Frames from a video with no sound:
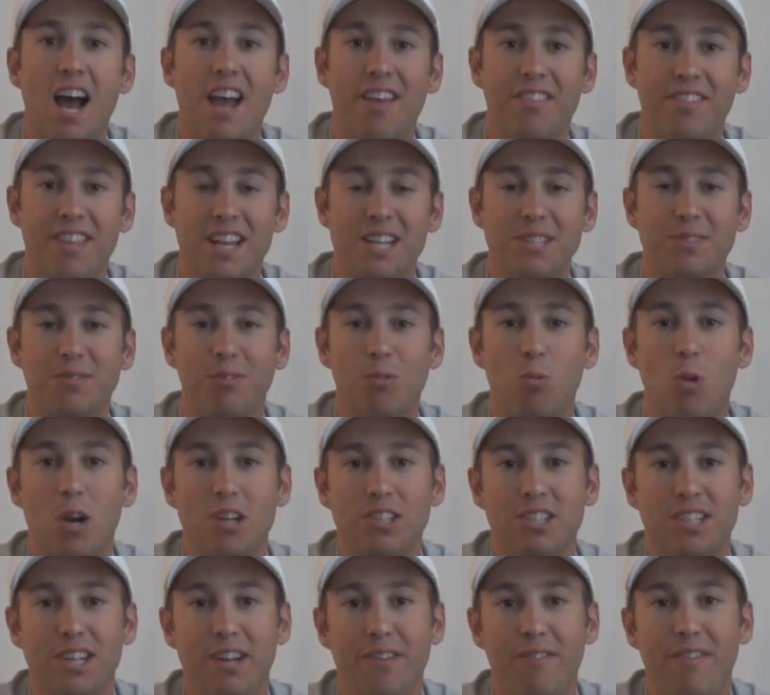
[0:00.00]
Hi, thanks for
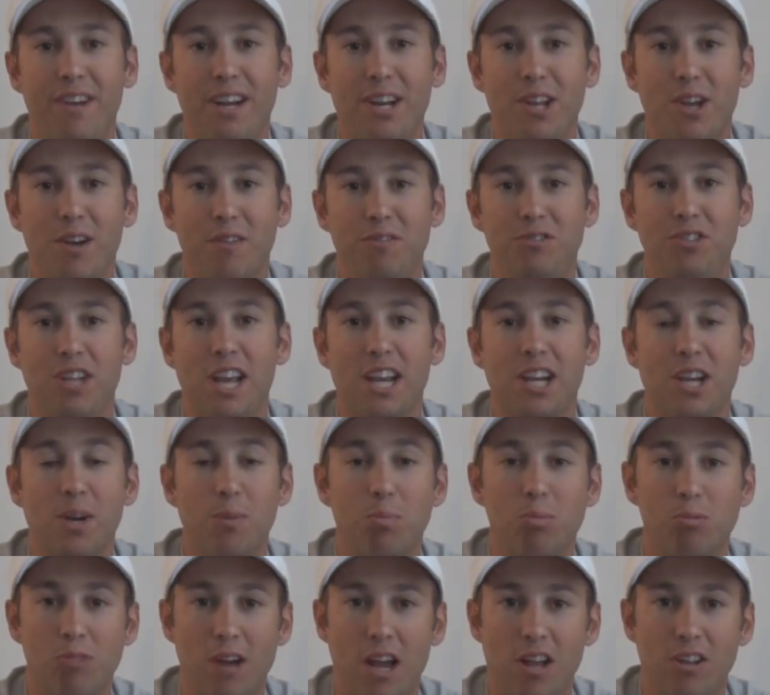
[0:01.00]
watching the video of
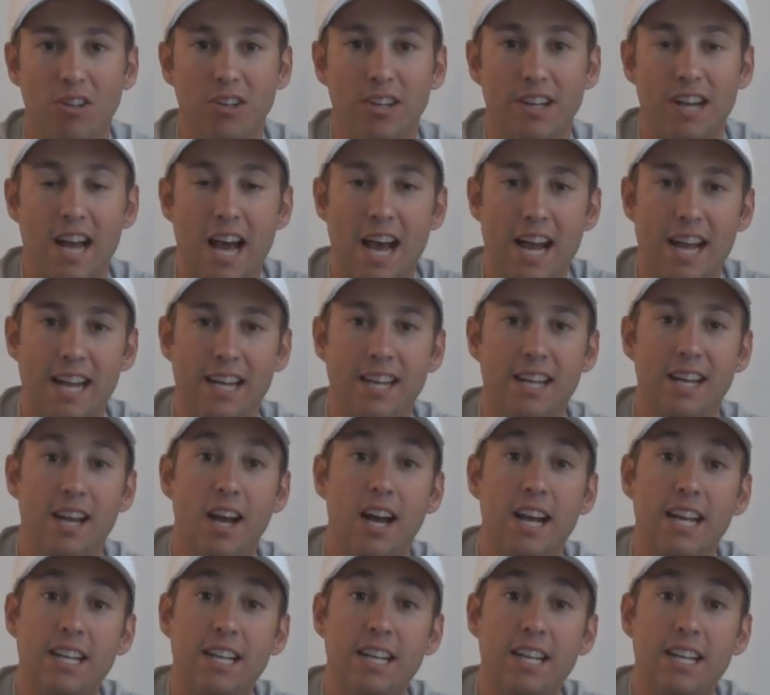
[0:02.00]
Jacob Barela and I.